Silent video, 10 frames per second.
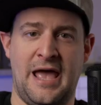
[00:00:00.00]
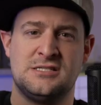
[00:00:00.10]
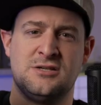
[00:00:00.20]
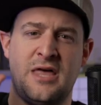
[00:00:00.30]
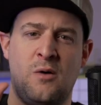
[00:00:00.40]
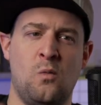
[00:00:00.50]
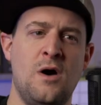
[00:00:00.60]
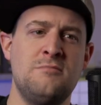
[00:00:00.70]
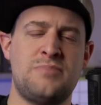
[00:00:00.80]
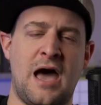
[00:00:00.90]
And so that
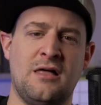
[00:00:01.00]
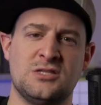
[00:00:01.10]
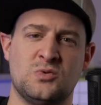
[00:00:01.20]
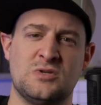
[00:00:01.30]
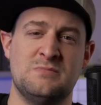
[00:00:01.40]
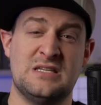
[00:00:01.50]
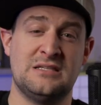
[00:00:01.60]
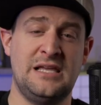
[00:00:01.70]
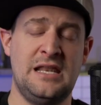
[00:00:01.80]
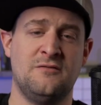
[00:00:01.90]
one balance was
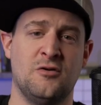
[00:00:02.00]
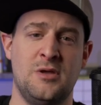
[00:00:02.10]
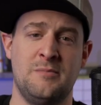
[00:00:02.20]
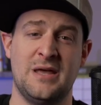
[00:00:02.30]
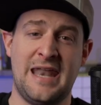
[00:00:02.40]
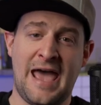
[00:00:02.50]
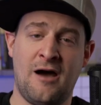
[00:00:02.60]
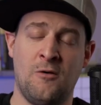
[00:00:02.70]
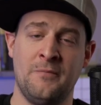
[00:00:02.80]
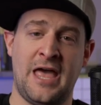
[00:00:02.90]
misleading for me. But
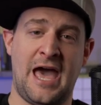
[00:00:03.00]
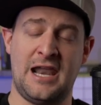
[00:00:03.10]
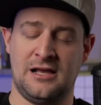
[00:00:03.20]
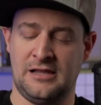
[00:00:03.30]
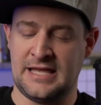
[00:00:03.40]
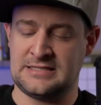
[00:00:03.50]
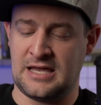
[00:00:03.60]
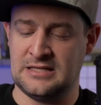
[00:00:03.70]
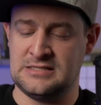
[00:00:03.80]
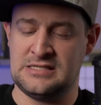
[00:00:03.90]
now at a glance,
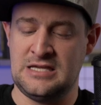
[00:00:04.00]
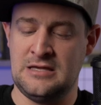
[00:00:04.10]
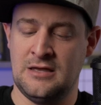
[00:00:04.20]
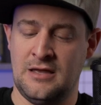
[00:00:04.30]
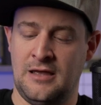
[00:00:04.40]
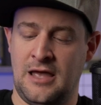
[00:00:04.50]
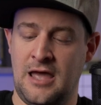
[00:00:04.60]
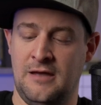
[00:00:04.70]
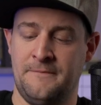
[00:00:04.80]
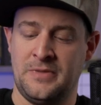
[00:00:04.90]
I can see,
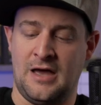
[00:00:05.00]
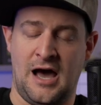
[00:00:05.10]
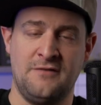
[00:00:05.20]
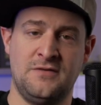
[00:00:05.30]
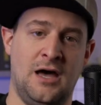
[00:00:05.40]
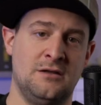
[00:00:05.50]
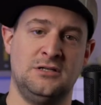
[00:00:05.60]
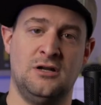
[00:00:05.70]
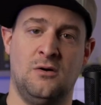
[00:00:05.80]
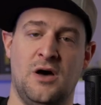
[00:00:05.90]
hey, I've got,
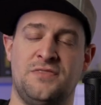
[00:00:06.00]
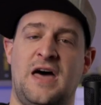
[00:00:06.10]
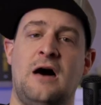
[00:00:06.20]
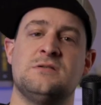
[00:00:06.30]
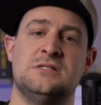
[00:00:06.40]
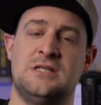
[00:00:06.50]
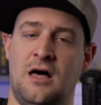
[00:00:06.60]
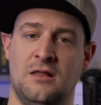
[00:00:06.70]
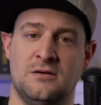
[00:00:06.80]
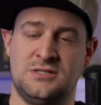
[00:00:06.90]
you know, a
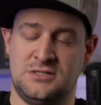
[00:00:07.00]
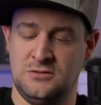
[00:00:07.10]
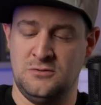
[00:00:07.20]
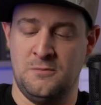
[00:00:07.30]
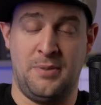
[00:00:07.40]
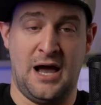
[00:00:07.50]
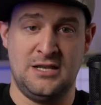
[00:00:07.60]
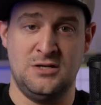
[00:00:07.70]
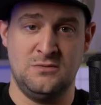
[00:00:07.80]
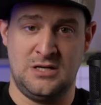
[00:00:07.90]
$1,000 to buy
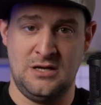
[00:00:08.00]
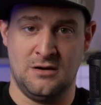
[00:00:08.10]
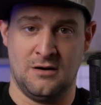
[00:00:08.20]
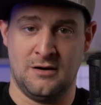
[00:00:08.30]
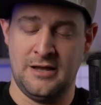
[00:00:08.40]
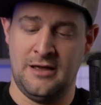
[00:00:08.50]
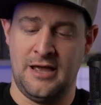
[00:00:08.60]
new gear.